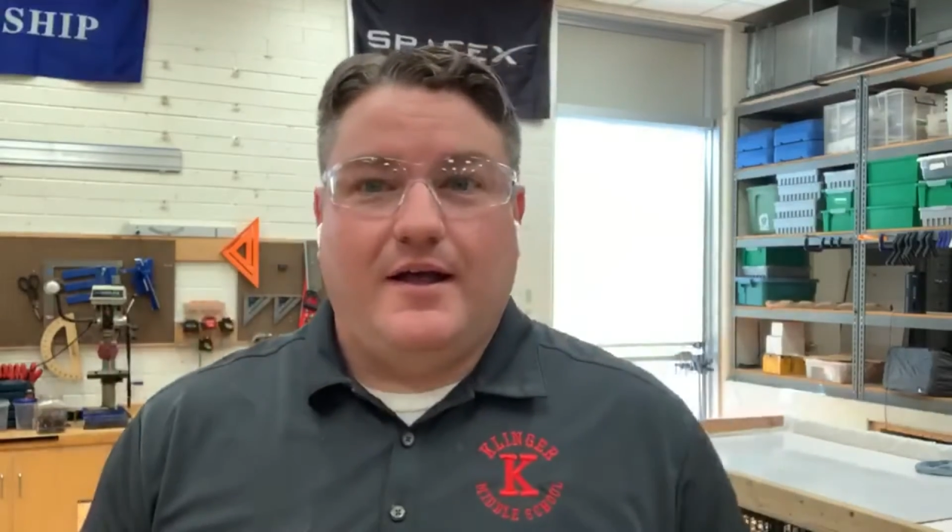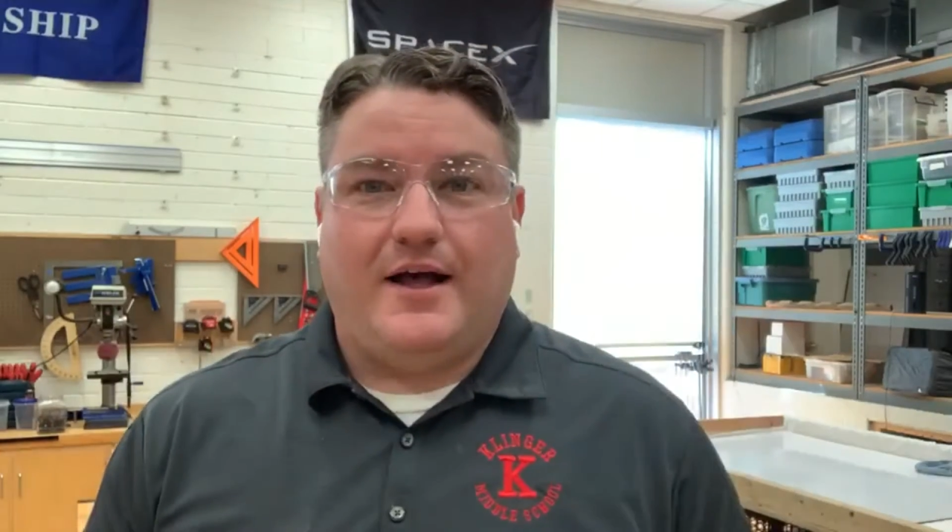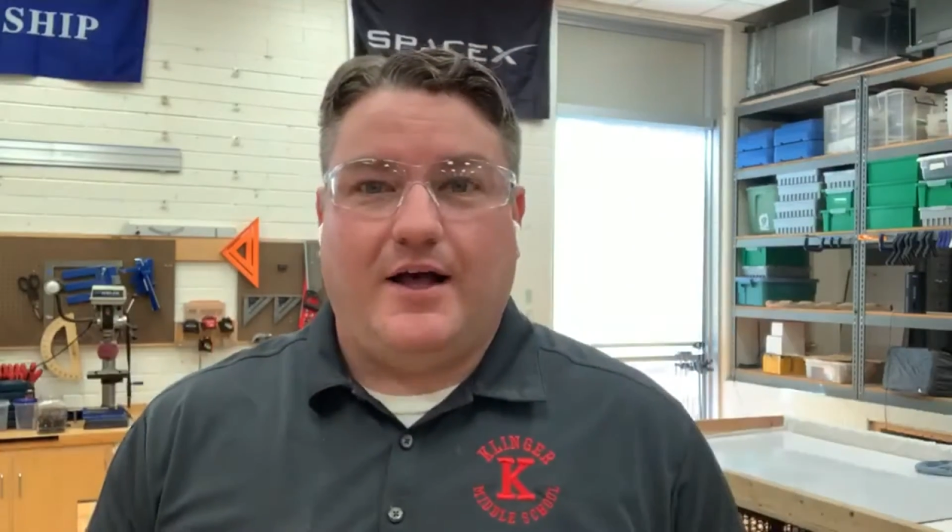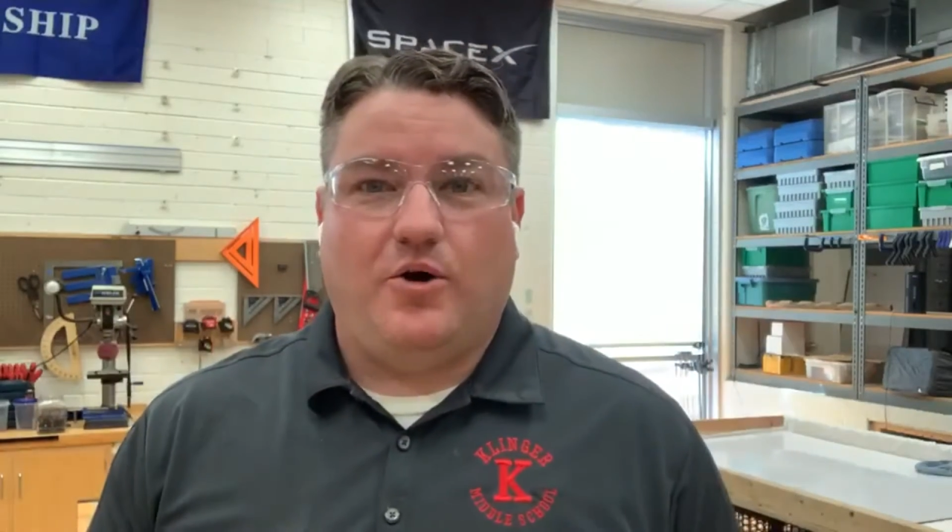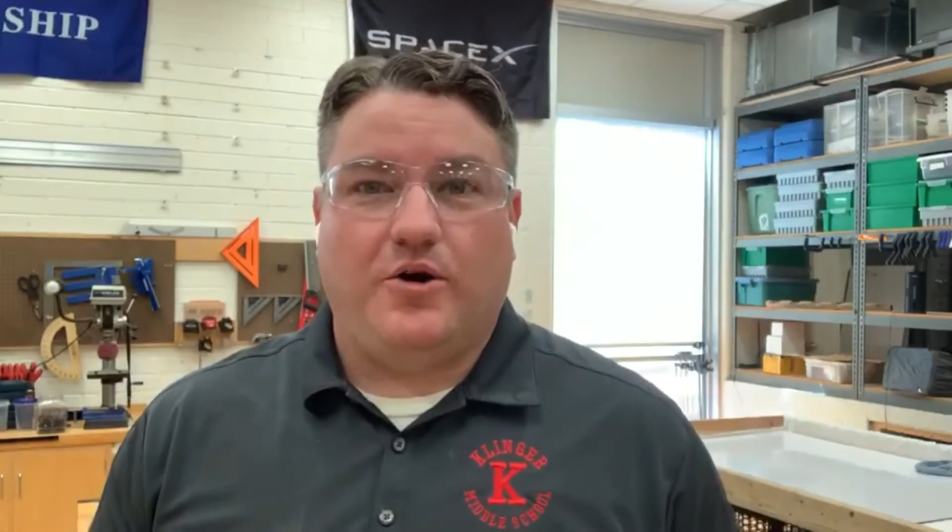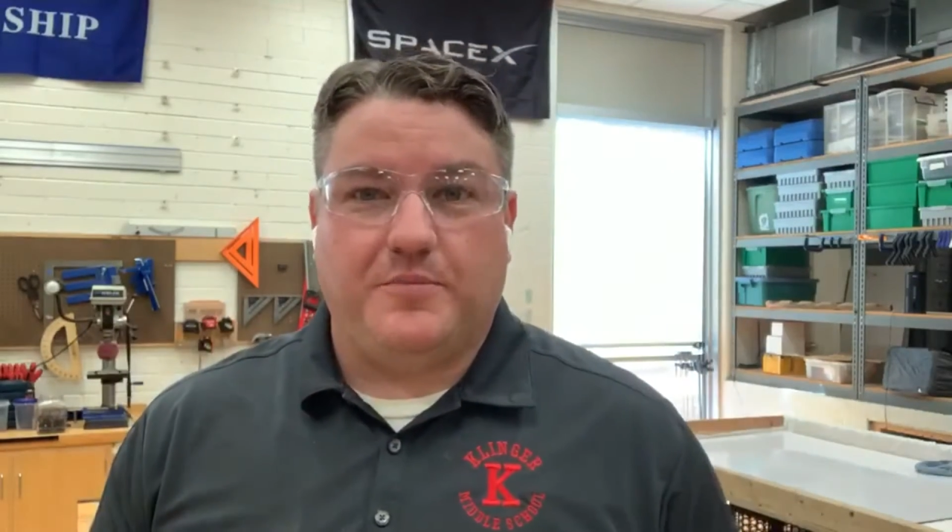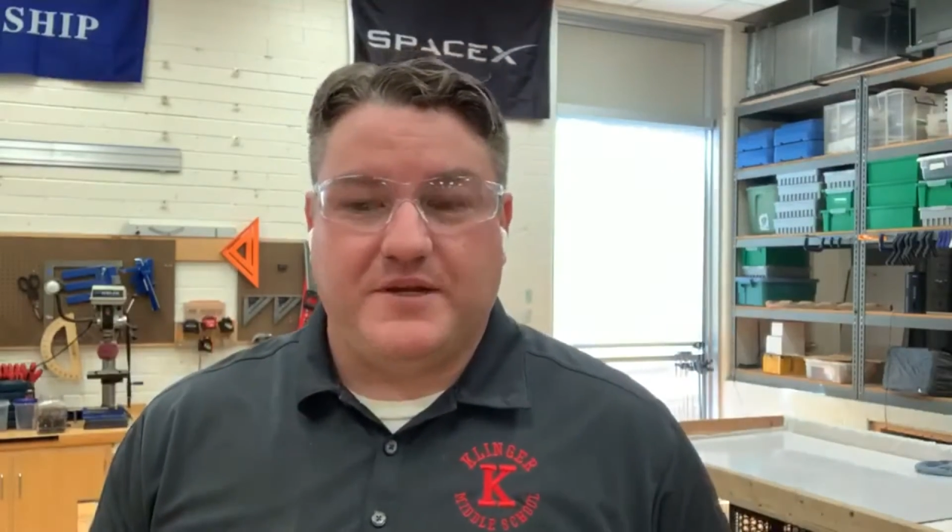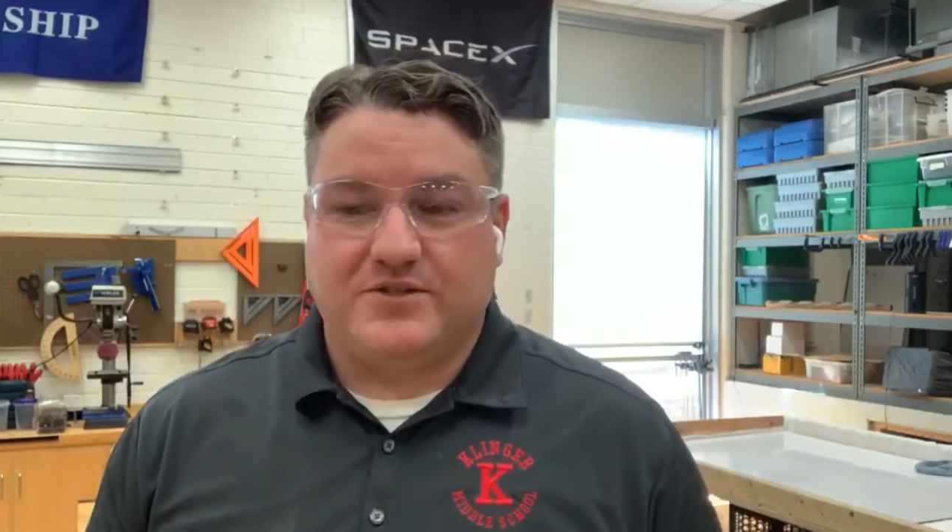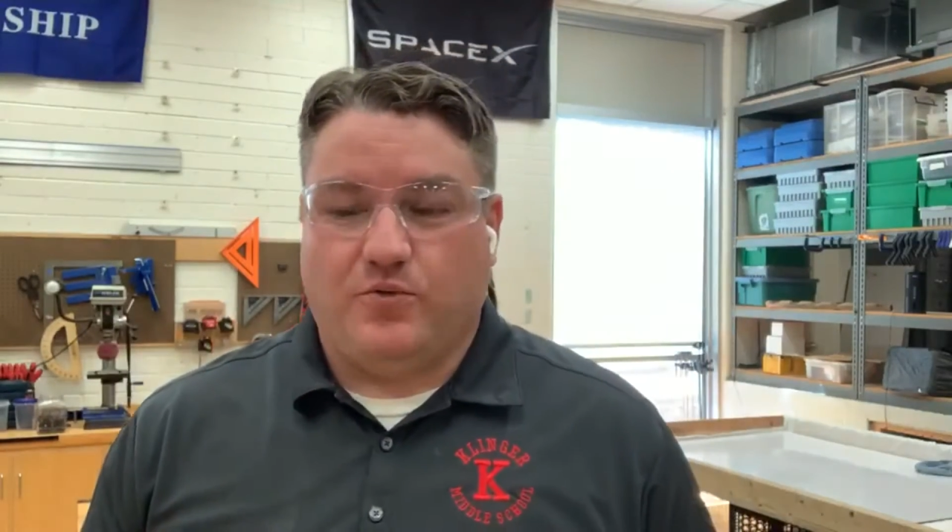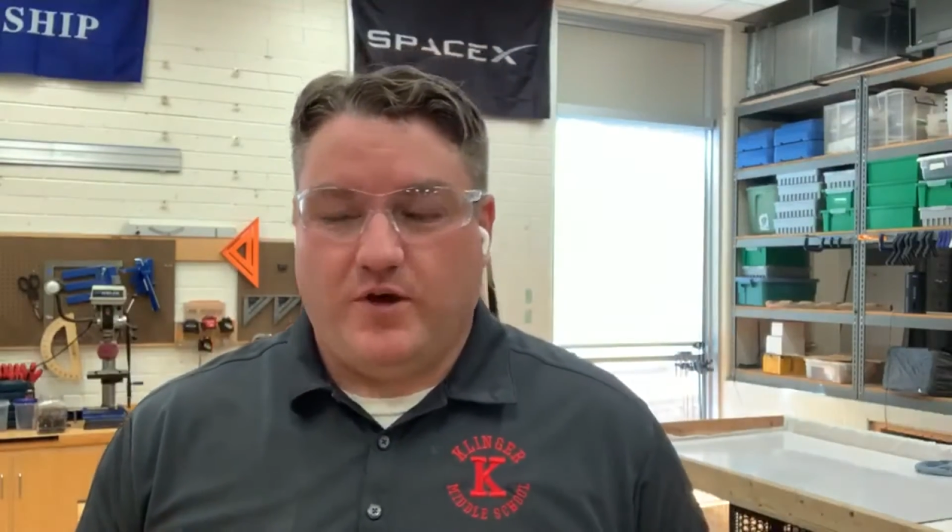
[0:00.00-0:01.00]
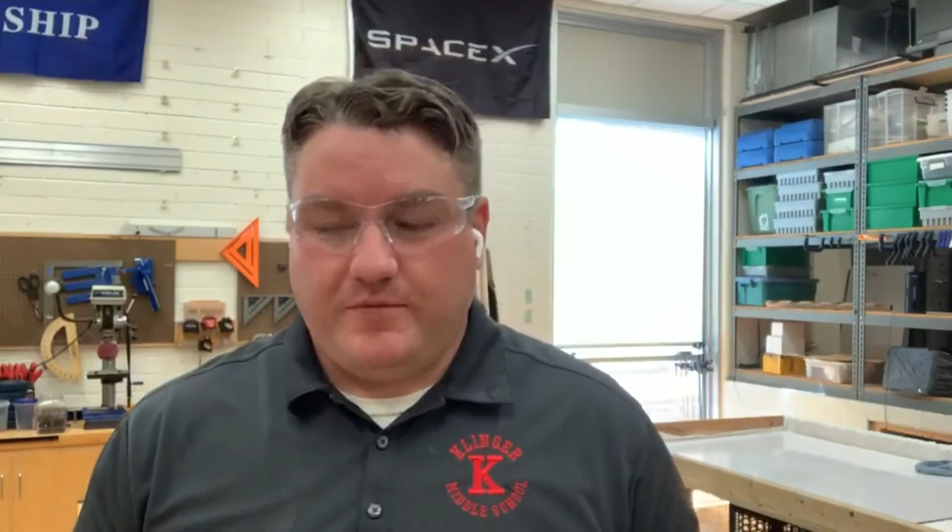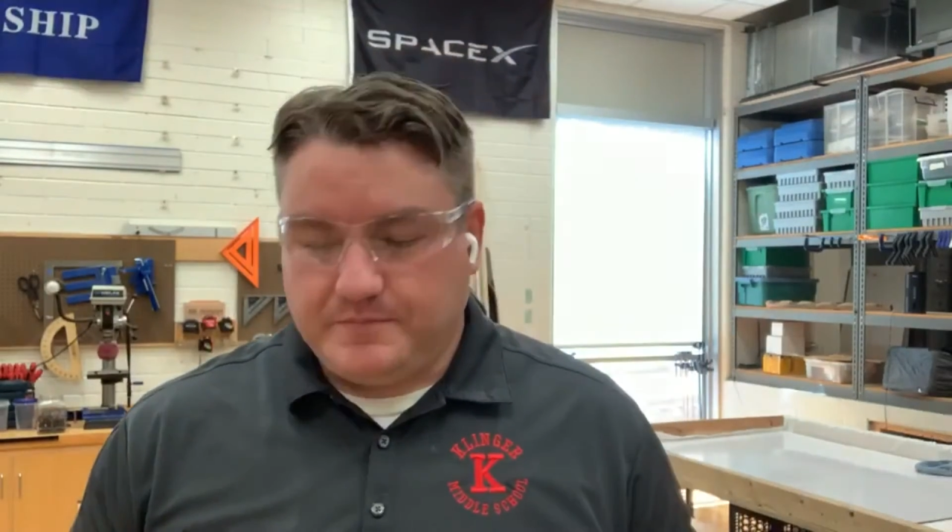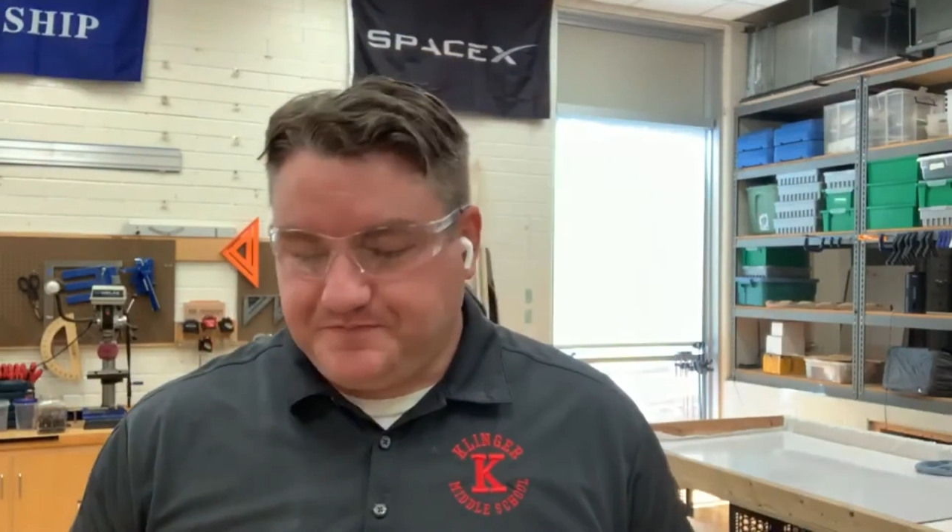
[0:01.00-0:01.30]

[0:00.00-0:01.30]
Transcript: on a piece of wood,